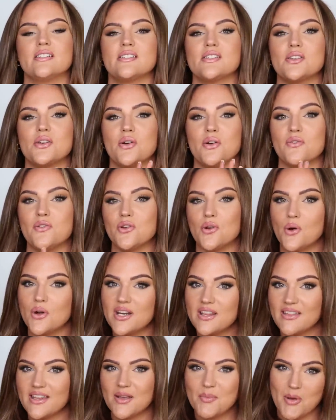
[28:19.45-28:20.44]
So if you know
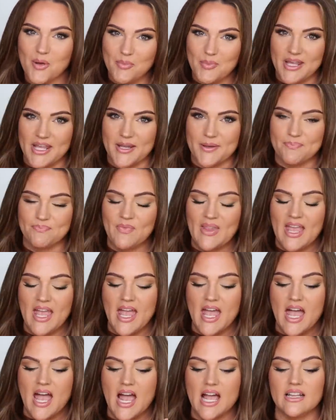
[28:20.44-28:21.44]
anything about me,
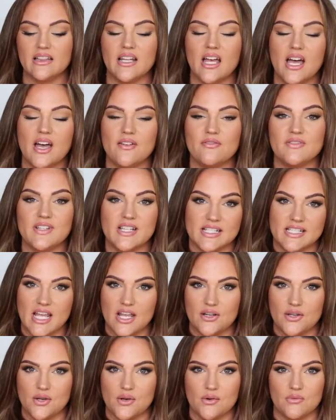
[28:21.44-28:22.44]
I love
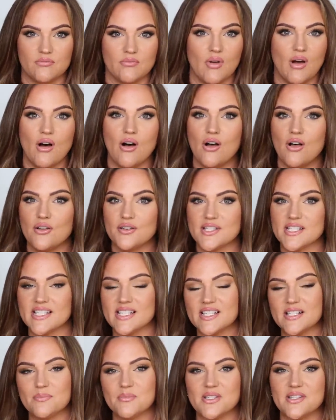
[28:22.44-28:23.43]
Nintendo. All
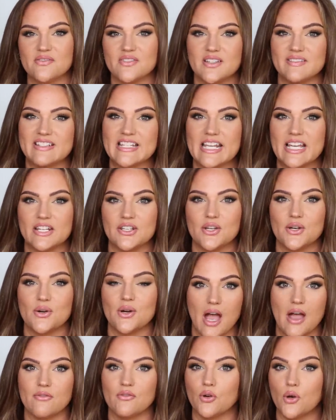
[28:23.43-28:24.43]
systems of Nintendo.
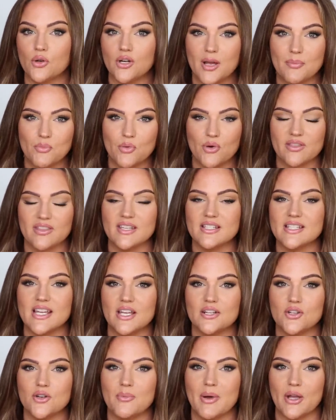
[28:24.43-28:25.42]
I've grown up with
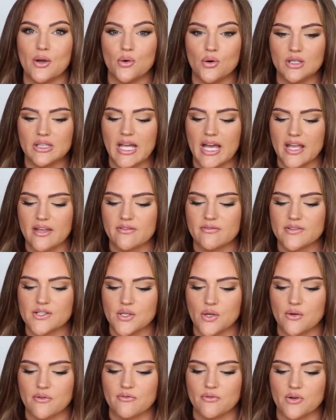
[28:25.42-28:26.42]
Nintendo my whole life.
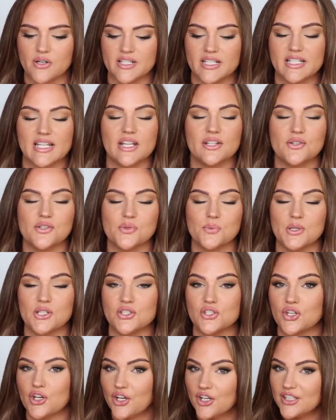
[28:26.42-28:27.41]
So for Nintendo
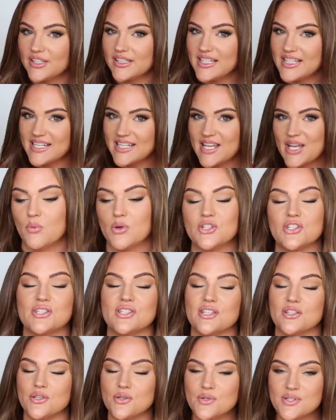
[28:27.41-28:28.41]
Switch currently, which is
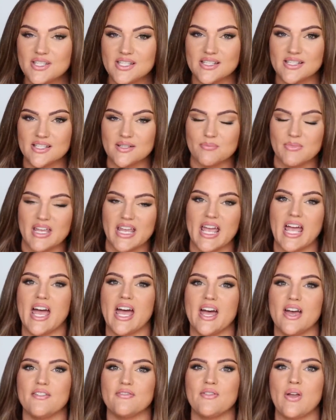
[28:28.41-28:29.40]
the newest system they
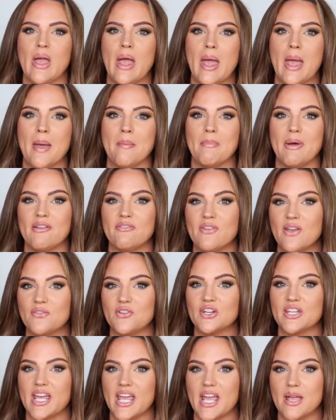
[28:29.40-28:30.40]
have, my
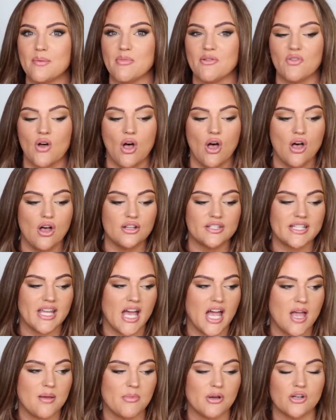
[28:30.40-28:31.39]
favorite game of all
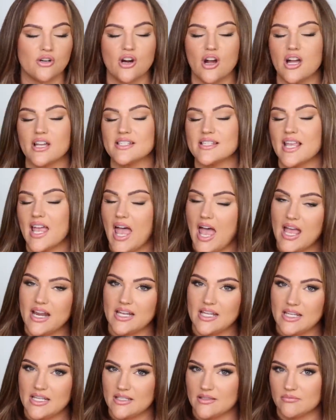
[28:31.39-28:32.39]
time across
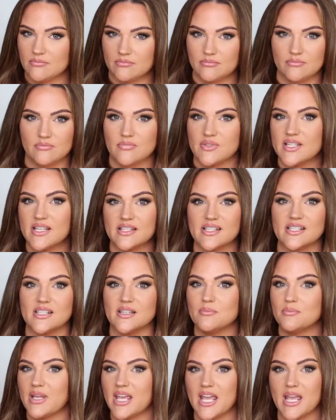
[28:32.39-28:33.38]
any
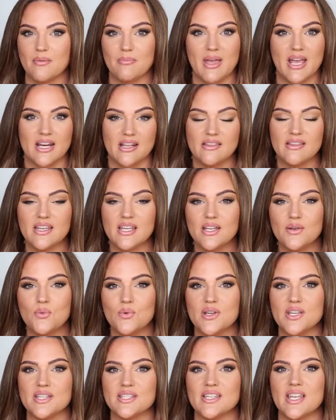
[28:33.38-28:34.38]
system, game, anything,
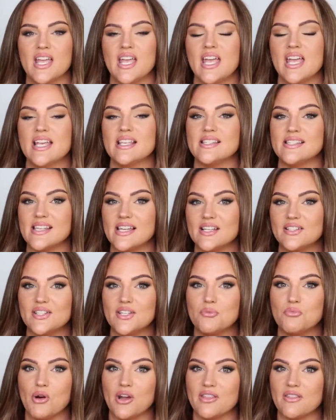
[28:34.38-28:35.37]
was
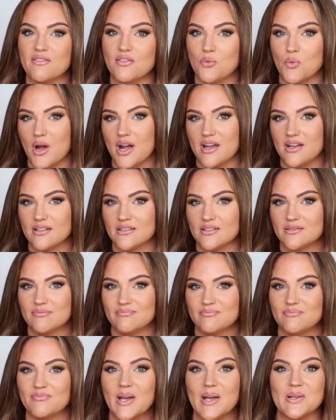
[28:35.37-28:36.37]
Zelda Breath of the Wild.
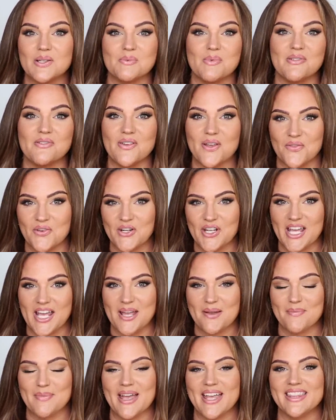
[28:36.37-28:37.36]
That was my favorite
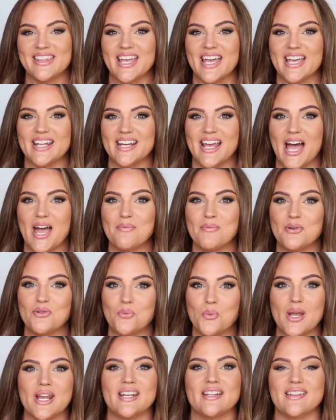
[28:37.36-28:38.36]
game. And then I've
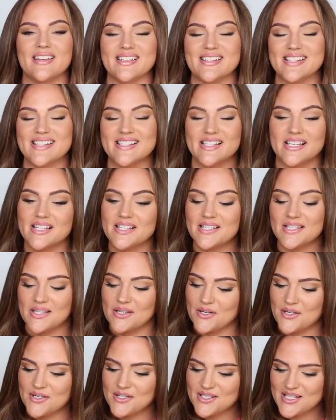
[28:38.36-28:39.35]
been waiting like 6
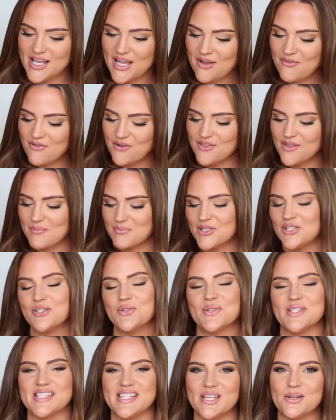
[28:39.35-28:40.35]
years for them to
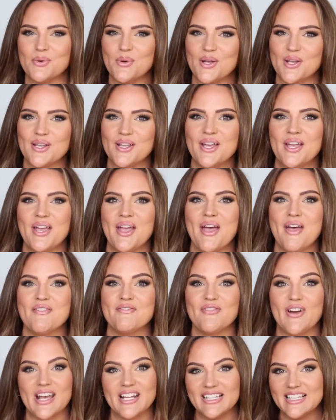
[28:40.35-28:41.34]
do a sequel.
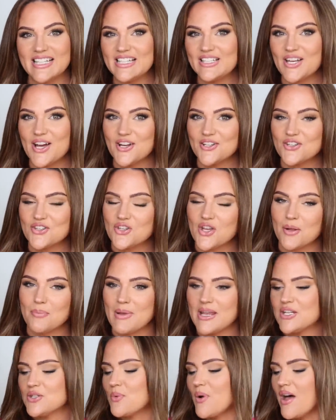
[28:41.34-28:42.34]
Finally launched on
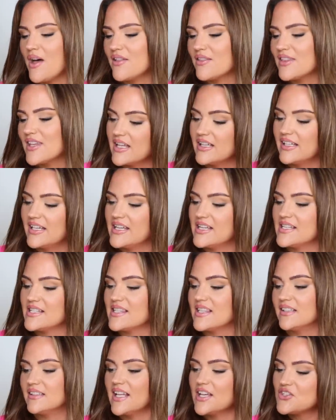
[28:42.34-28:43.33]
May 12th. It is
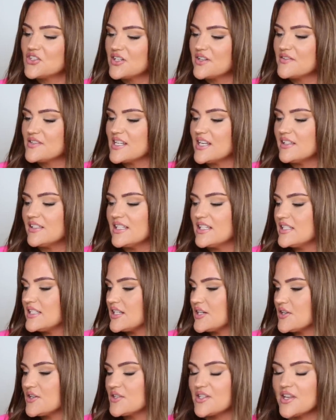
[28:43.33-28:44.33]
The Legend of Zelda
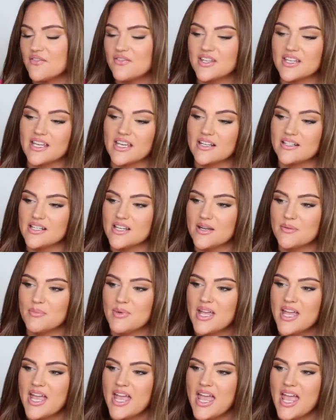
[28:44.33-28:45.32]
Tears of the Kingdom.
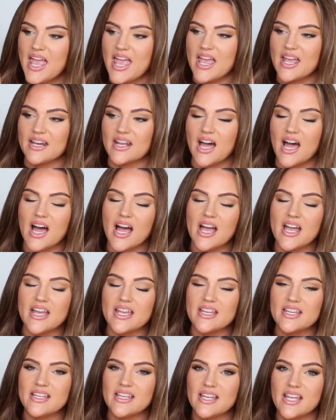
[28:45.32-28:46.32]
And
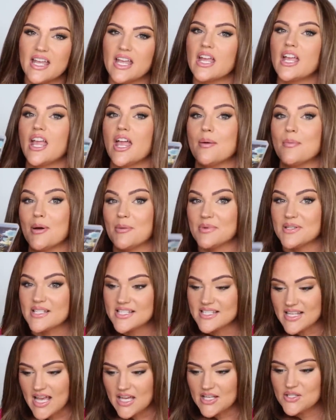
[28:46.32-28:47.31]
I am
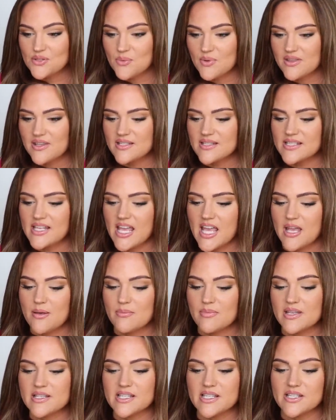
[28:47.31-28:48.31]
obsessed with this
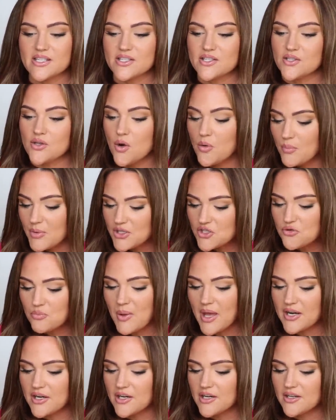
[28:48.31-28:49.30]
game. This is so much
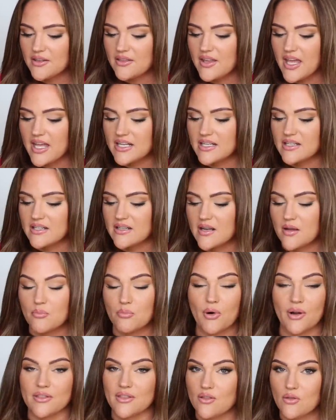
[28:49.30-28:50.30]
better than
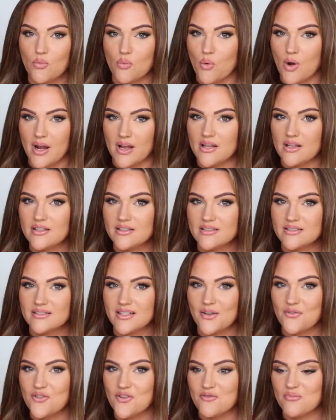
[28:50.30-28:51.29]
Breath of the Wild,
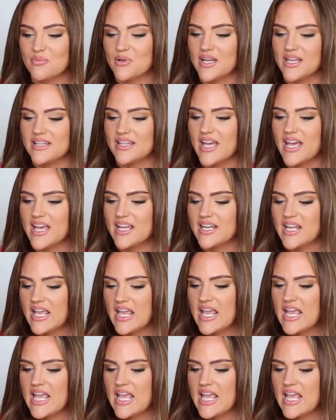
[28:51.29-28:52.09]
if you've played that.